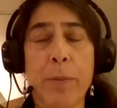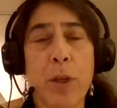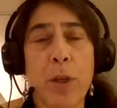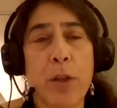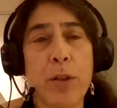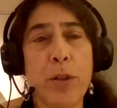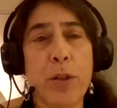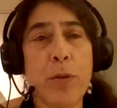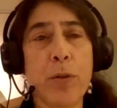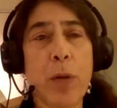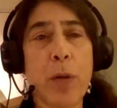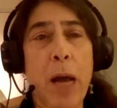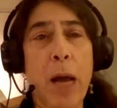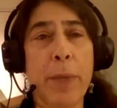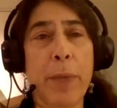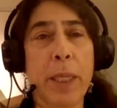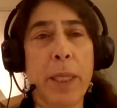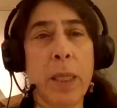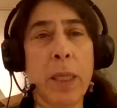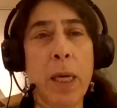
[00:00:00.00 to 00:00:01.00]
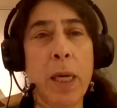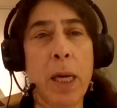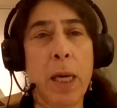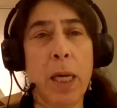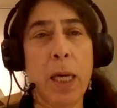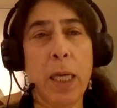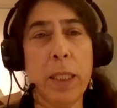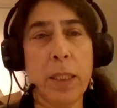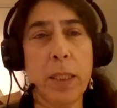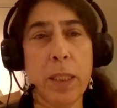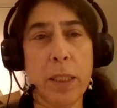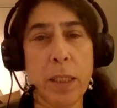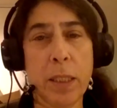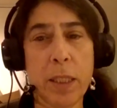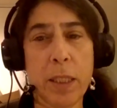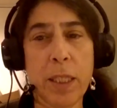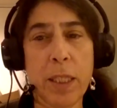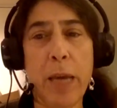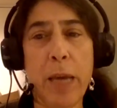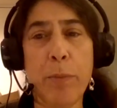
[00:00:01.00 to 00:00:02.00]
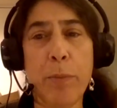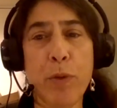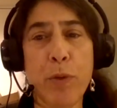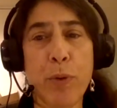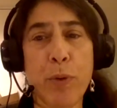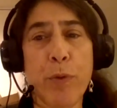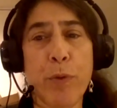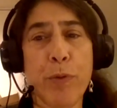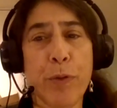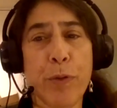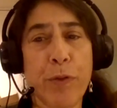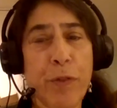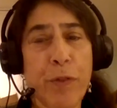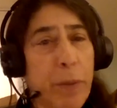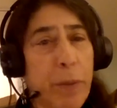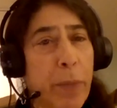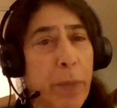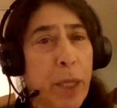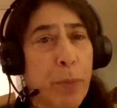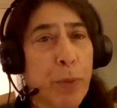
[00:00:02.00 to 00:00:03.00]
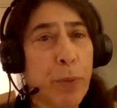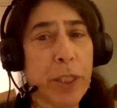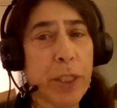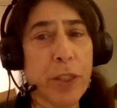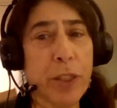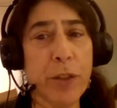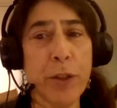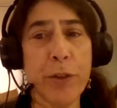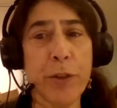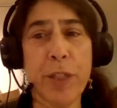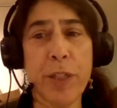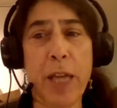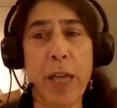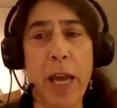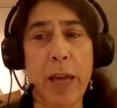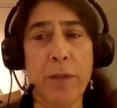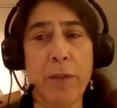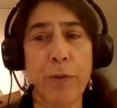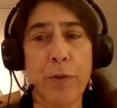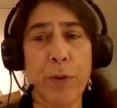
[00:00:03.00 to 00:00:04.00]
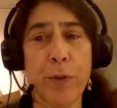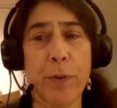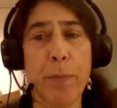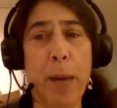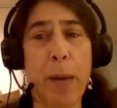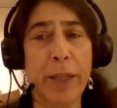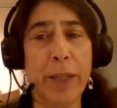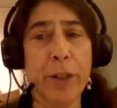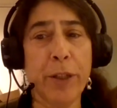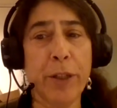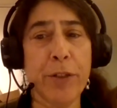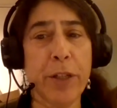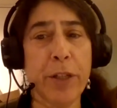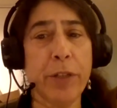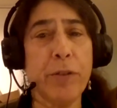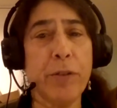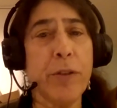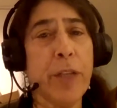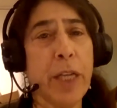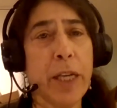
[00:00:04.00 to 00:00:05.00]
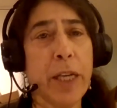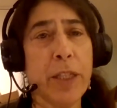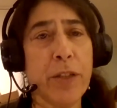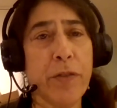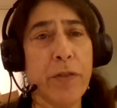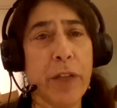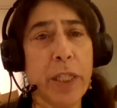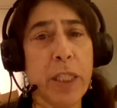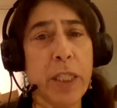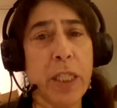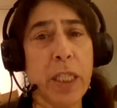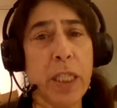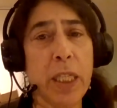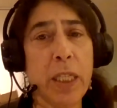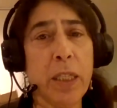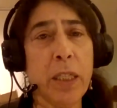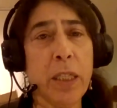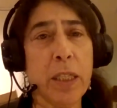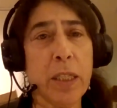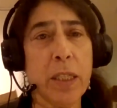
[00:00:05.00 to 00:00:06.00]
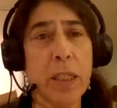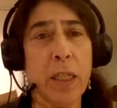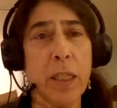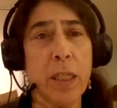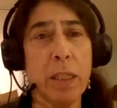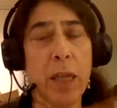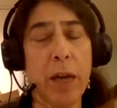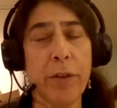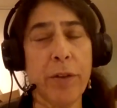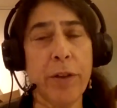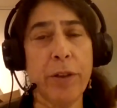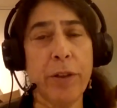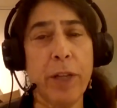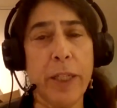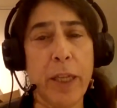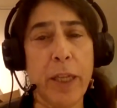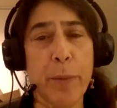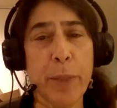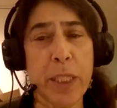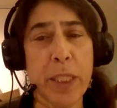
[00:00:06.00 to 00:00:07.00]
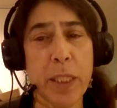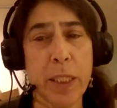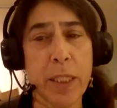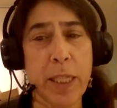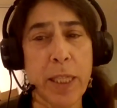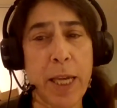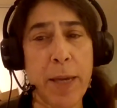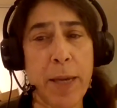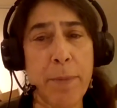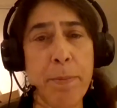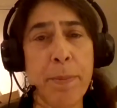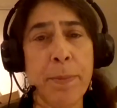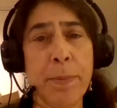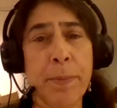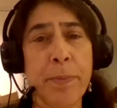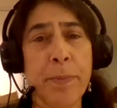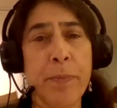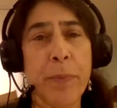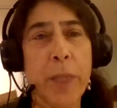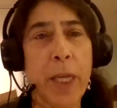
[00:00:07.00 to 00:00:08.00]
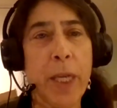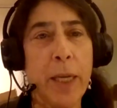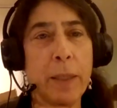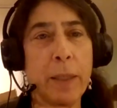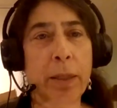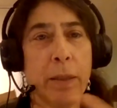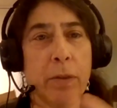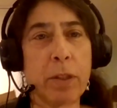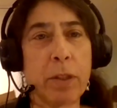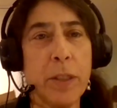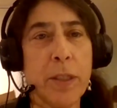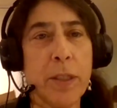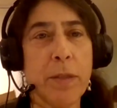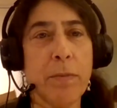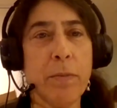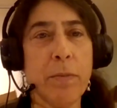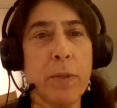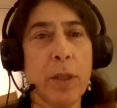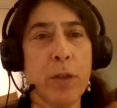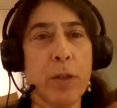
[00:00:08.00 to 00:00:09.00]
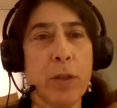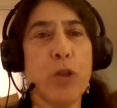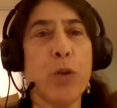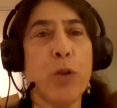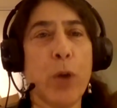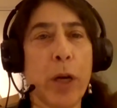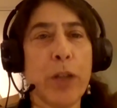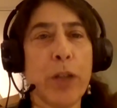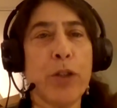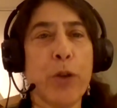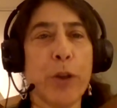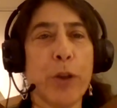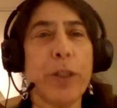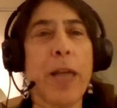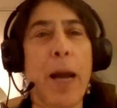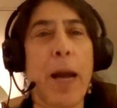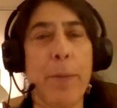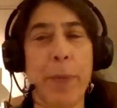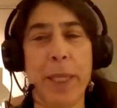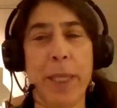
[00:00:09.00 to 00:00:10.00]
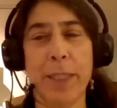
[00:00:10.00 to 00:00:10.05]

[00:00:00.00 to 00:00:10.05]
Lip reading: Could you comment, is it the same true for female prisoners and for minors under the age of 18? Are the dynamics the same? And just a short comment.